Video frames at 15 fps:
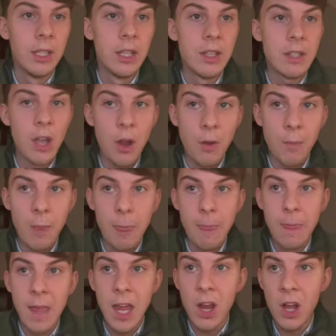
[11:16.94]
So
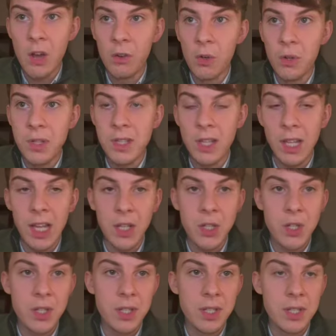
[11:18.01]
there are all the
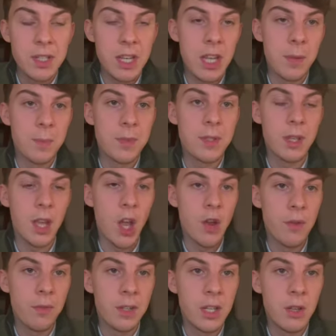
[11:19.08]
selections and the tips.
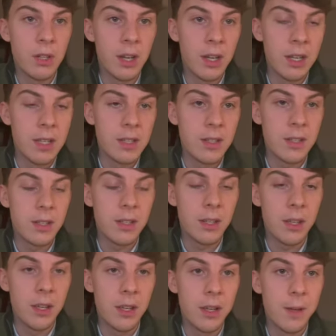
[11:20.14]
Hopefully you guys
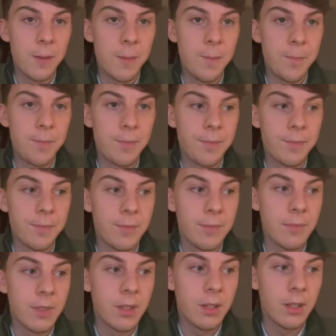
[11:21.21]

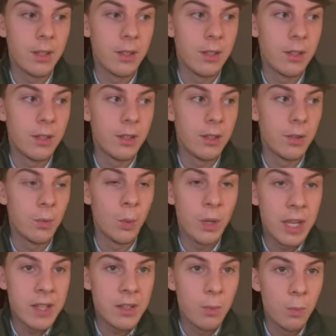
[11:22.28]
will
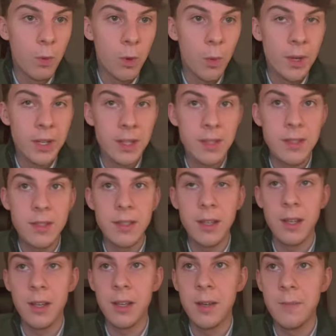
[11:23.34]
get some more winners.
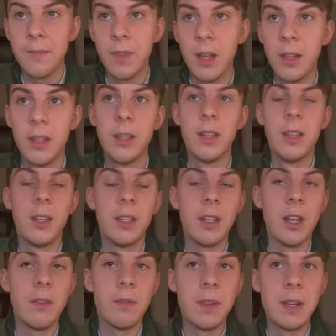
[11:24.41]

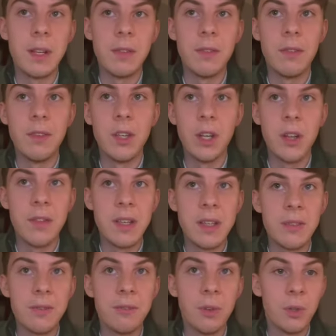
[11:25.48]
Hopefully none of
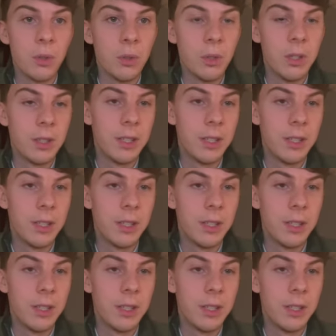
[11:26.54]
these fall.